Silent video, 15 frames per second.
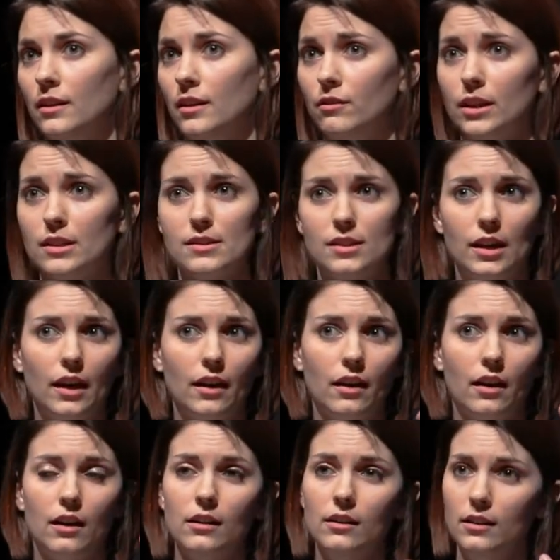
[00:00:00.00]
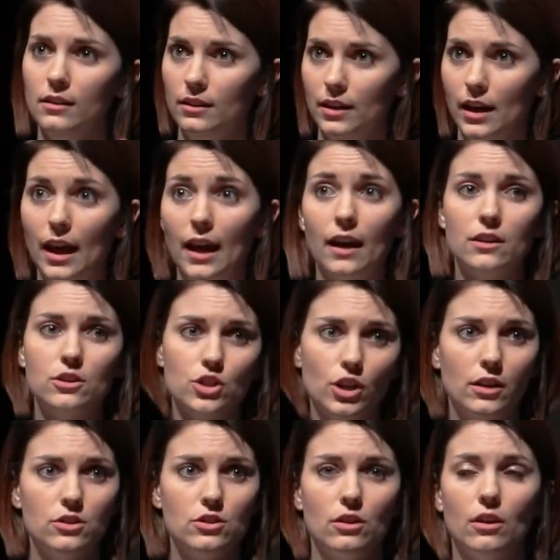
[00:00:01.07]
investigator, and
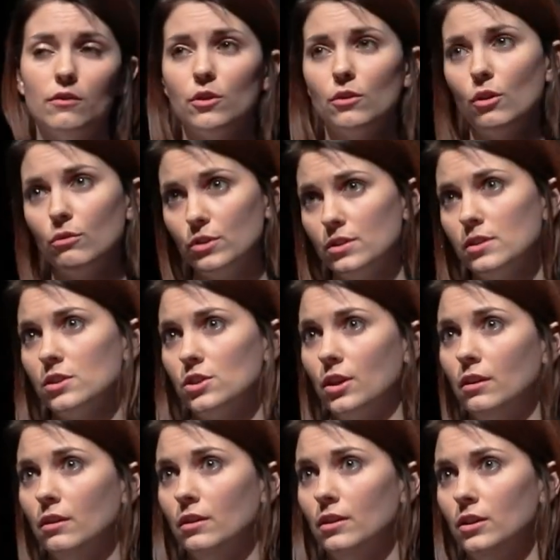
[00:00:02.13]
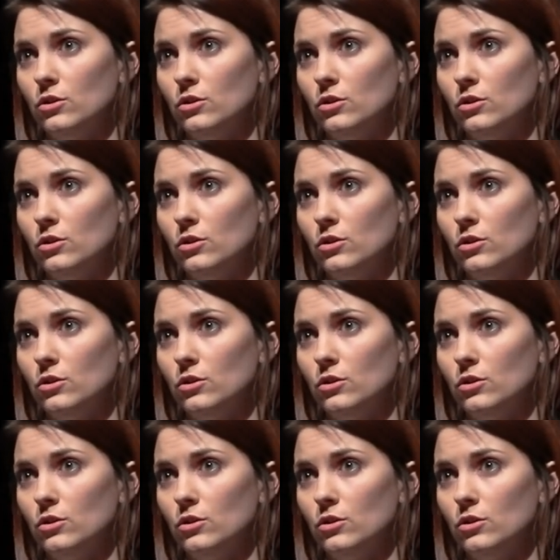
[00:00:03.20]
judge of their own decision.